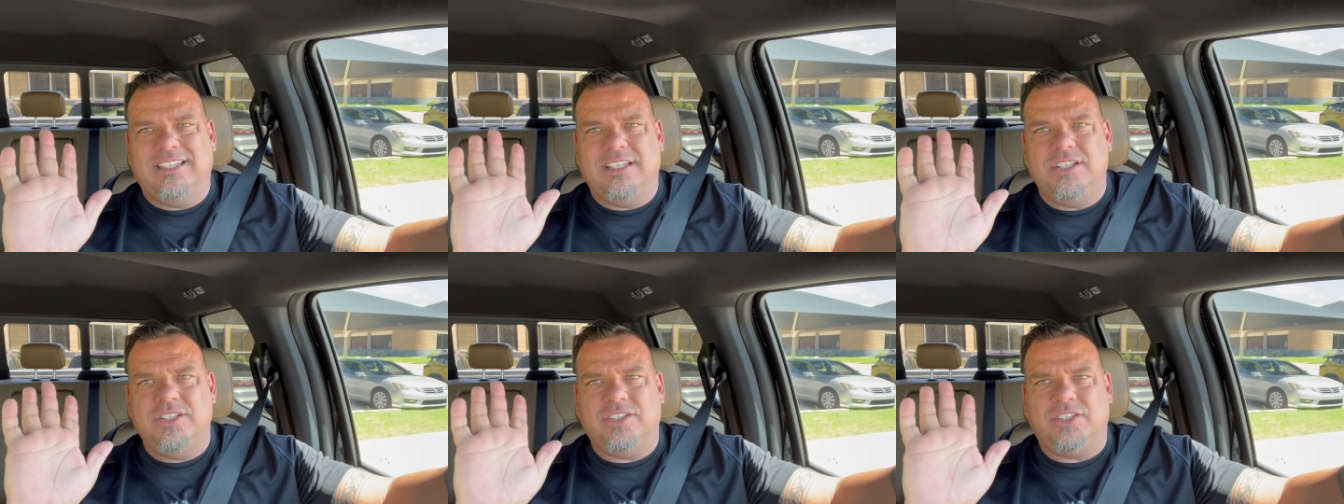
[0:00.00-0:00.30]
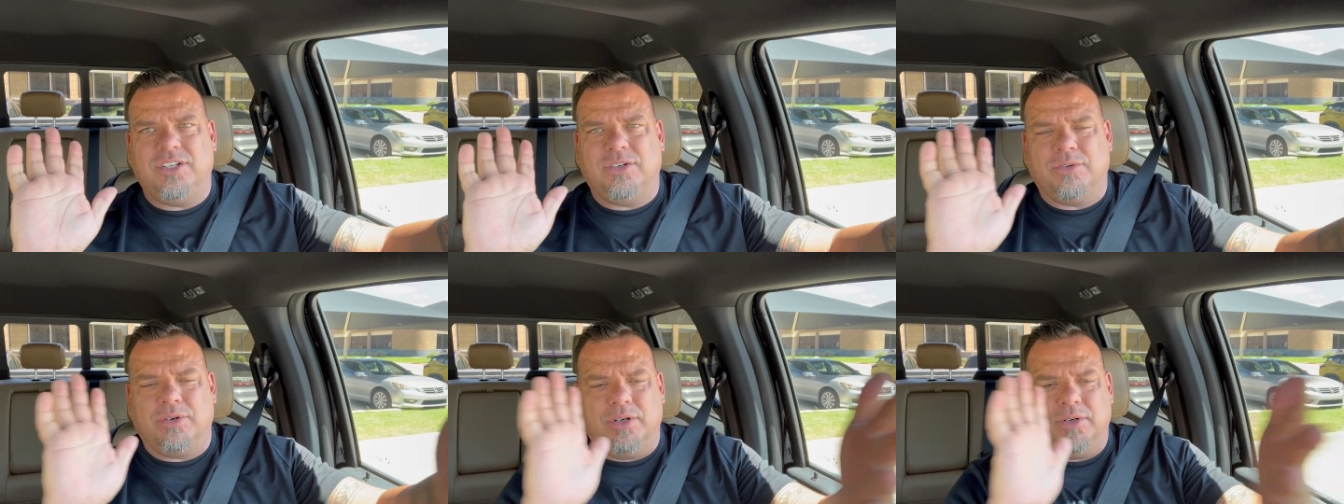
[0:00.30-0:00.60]

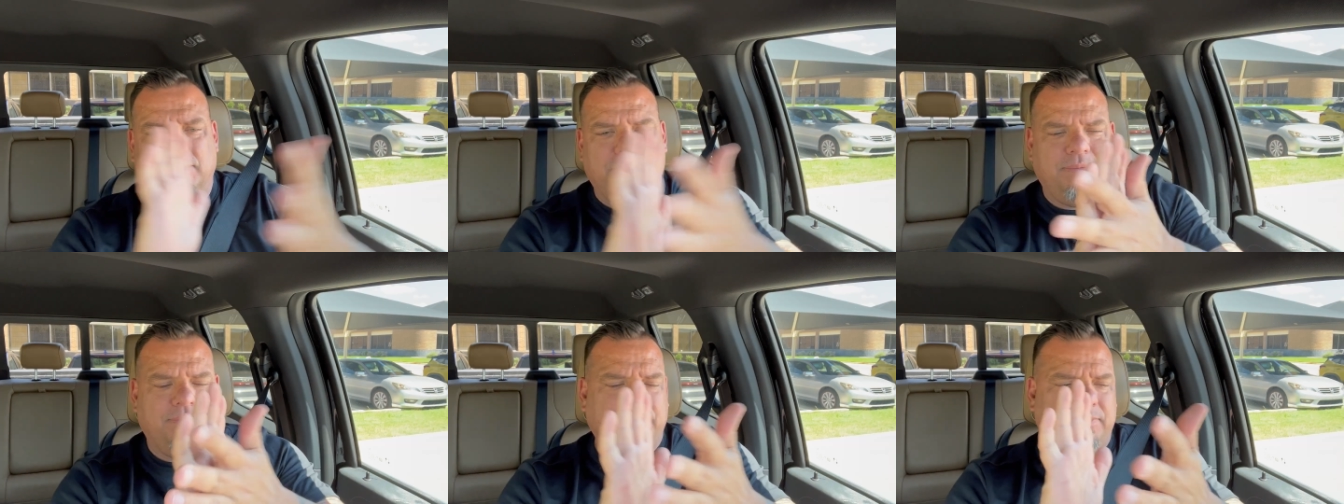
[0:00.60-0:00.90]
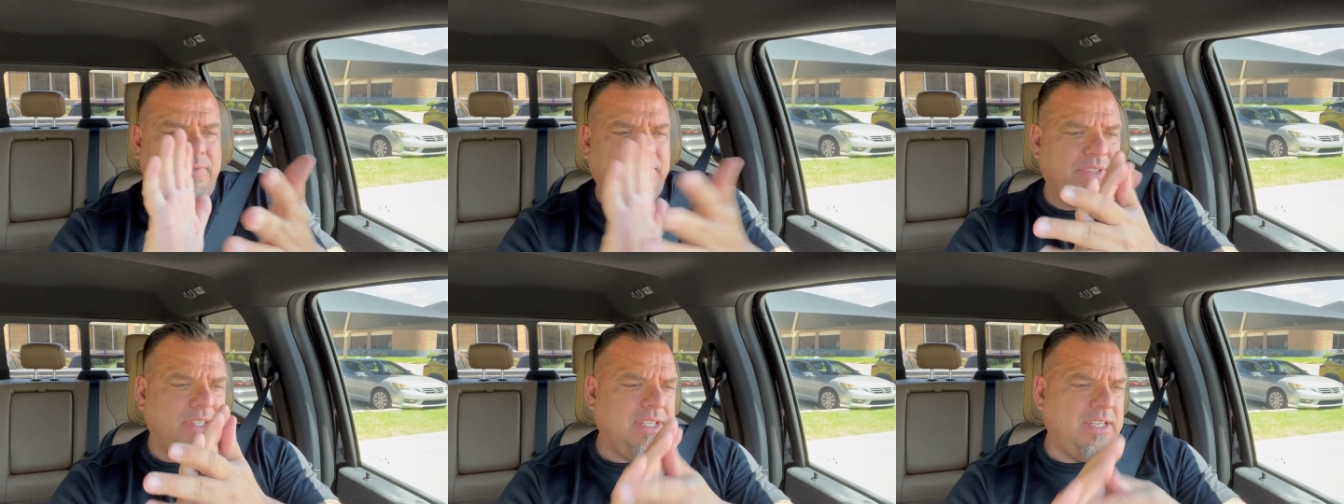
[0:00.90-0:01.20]
zero.
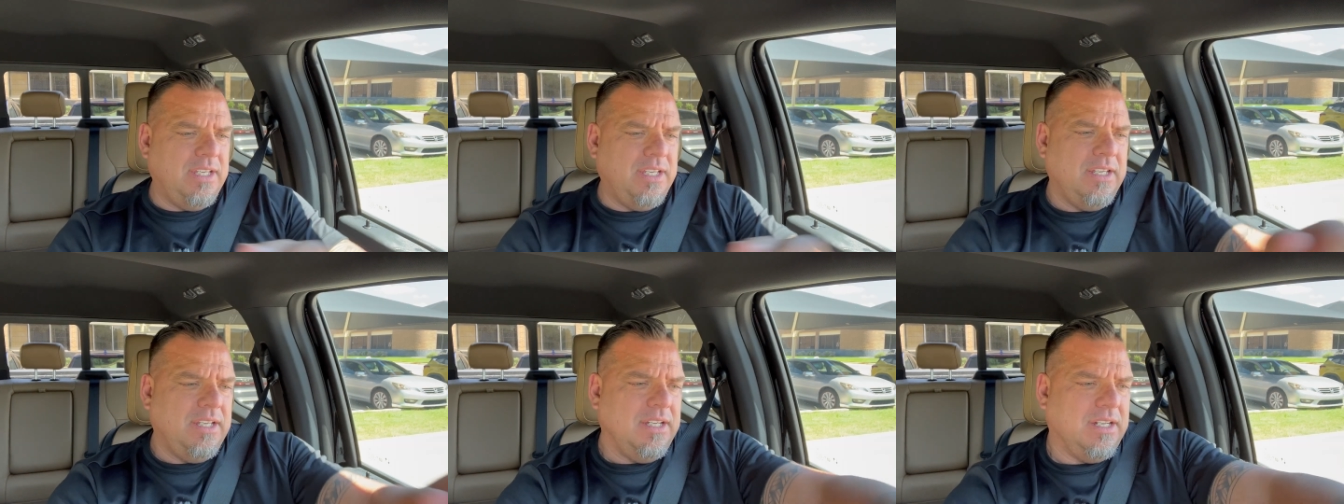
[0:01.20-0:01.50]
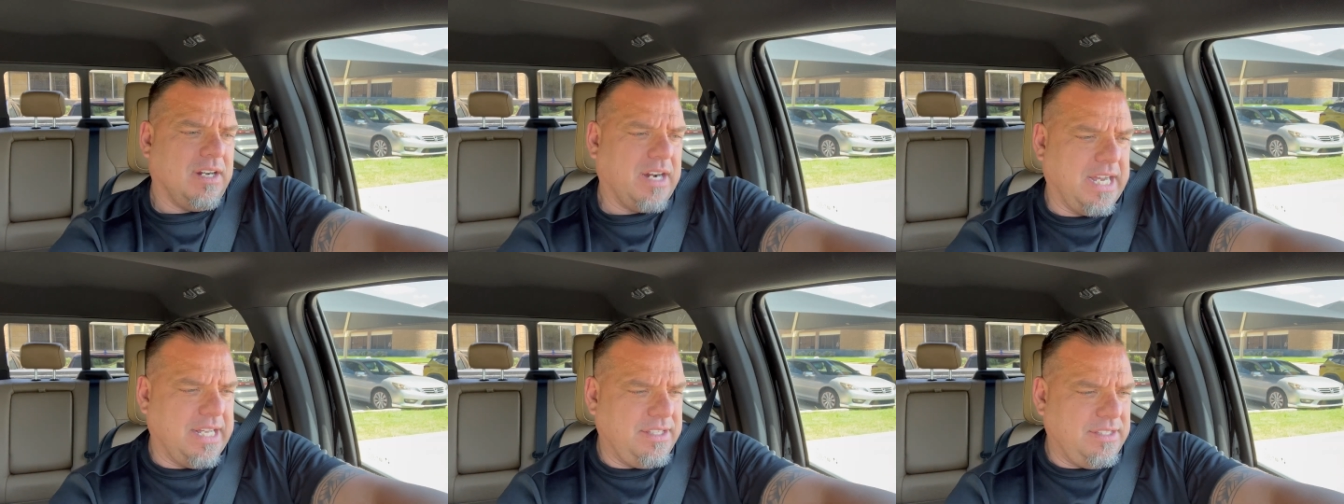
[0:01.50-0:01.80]

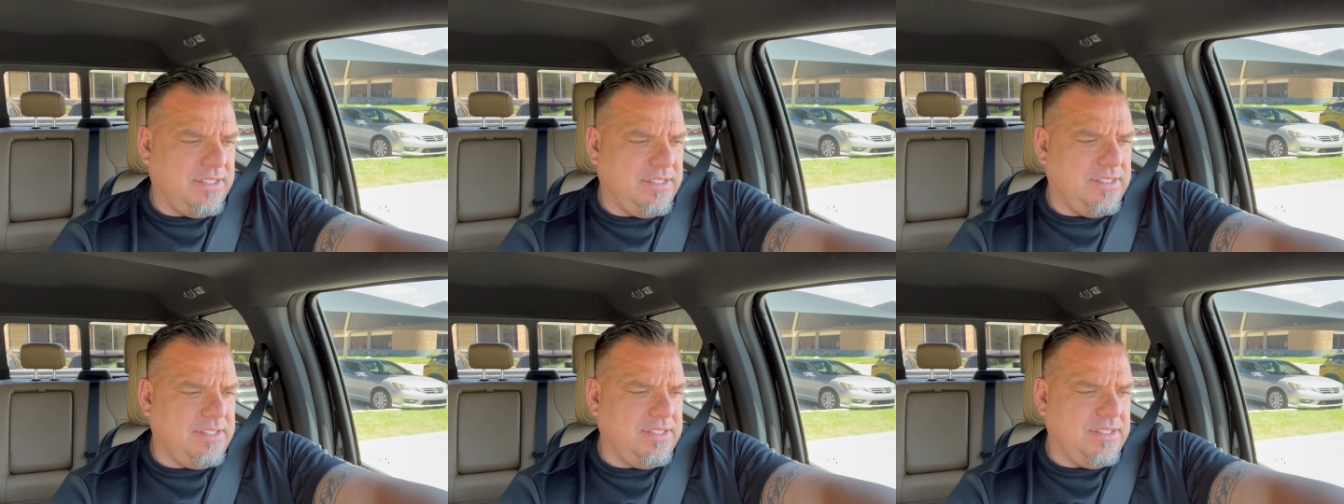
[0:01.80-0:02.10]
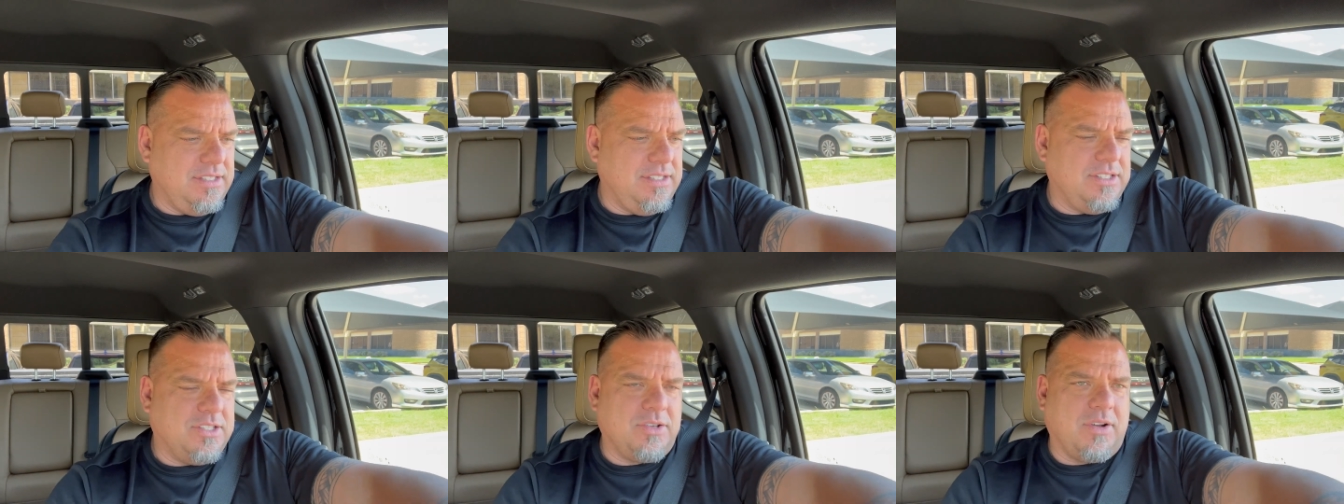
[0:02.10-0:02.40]
All right,
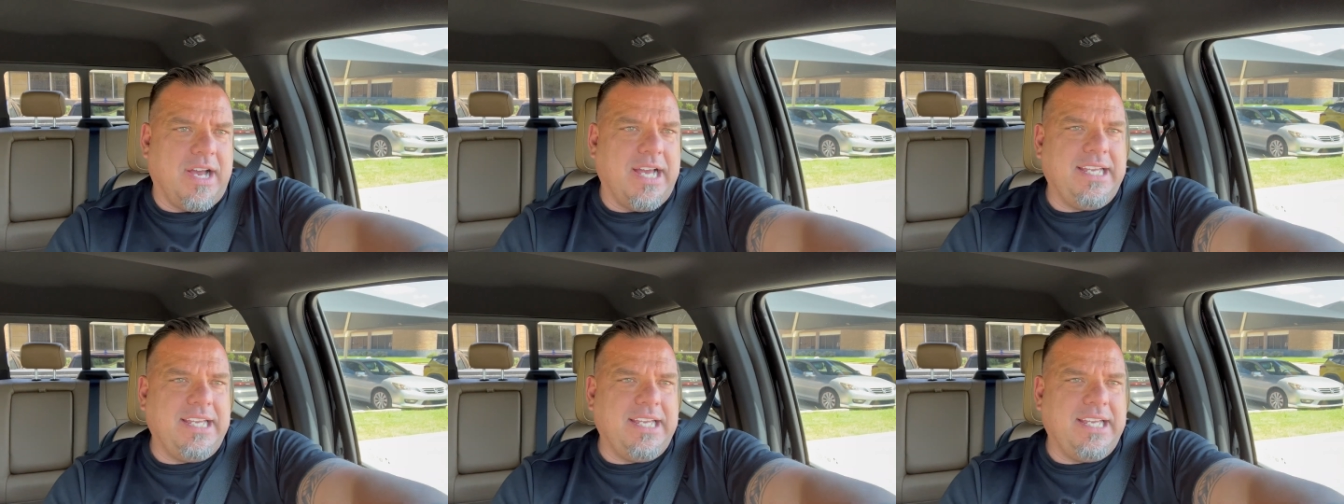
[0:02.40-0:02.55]
so